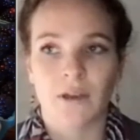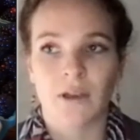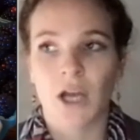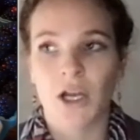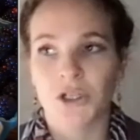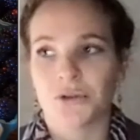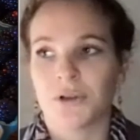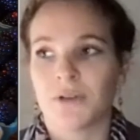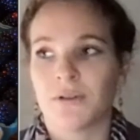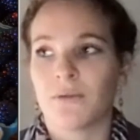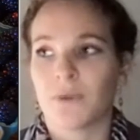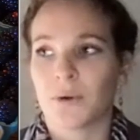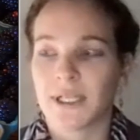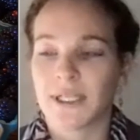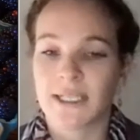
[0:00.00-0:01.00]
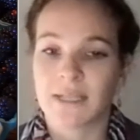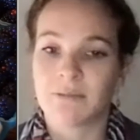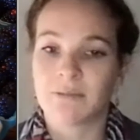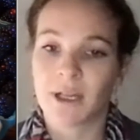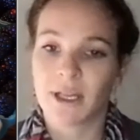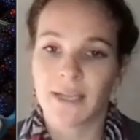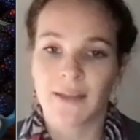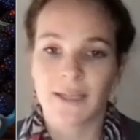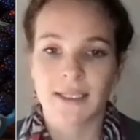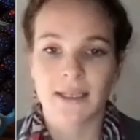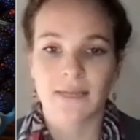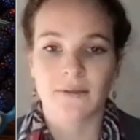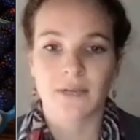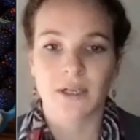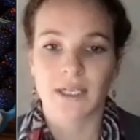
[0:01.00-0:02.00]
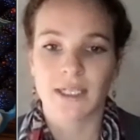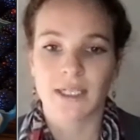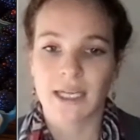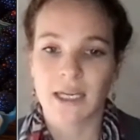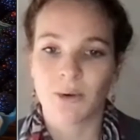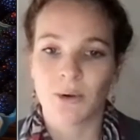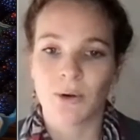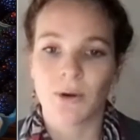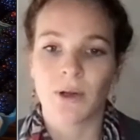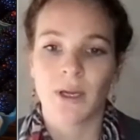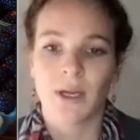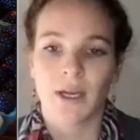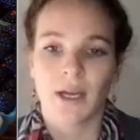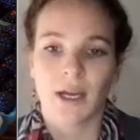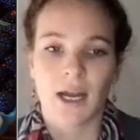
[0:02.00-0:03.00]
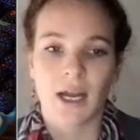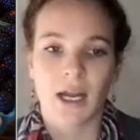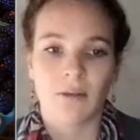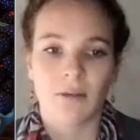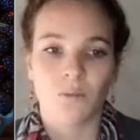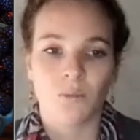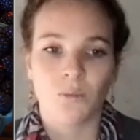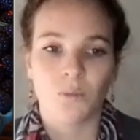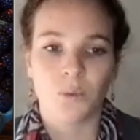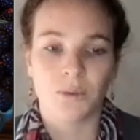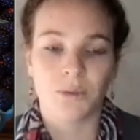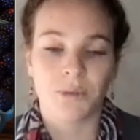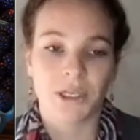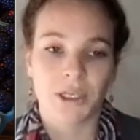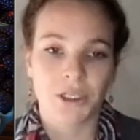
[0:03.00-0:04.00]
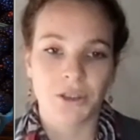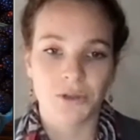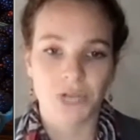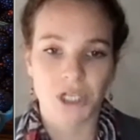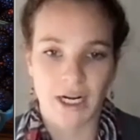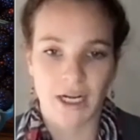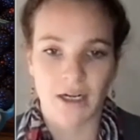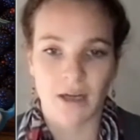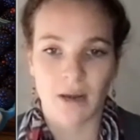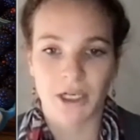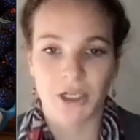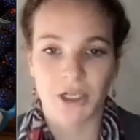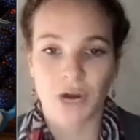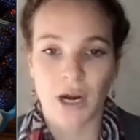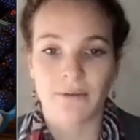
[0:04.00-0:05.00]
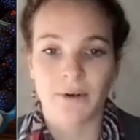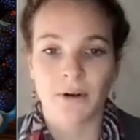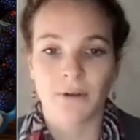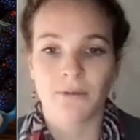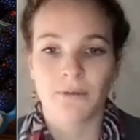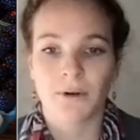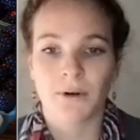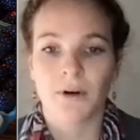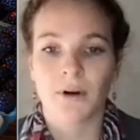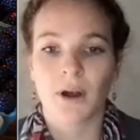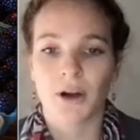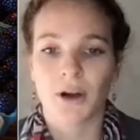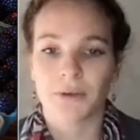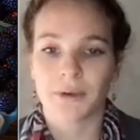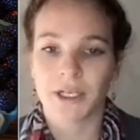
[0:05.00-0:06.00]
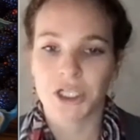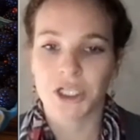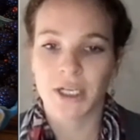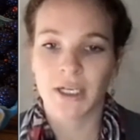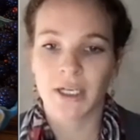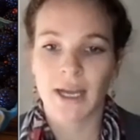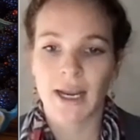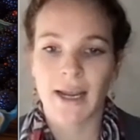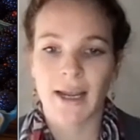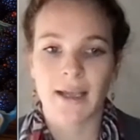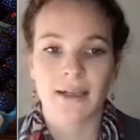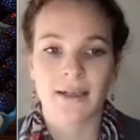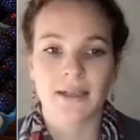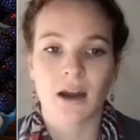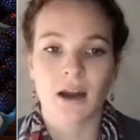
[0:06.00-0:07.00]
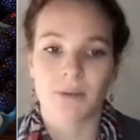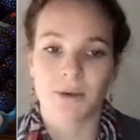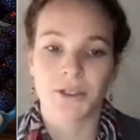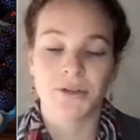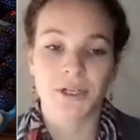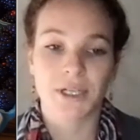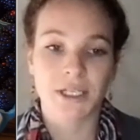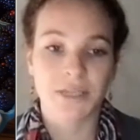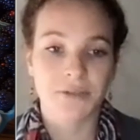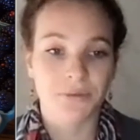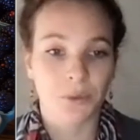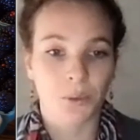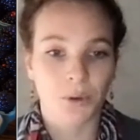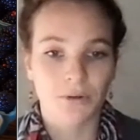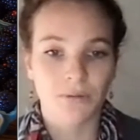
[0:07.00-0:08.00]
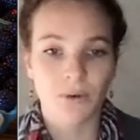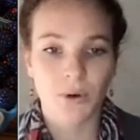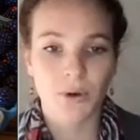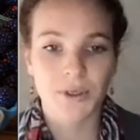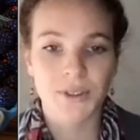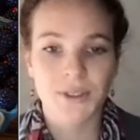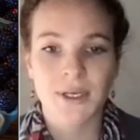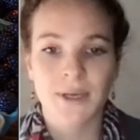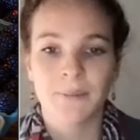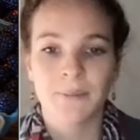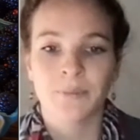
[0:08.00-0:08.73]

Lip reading: 146 million that's left on the table would be a huge economic driver for our region and opportunities for workforce.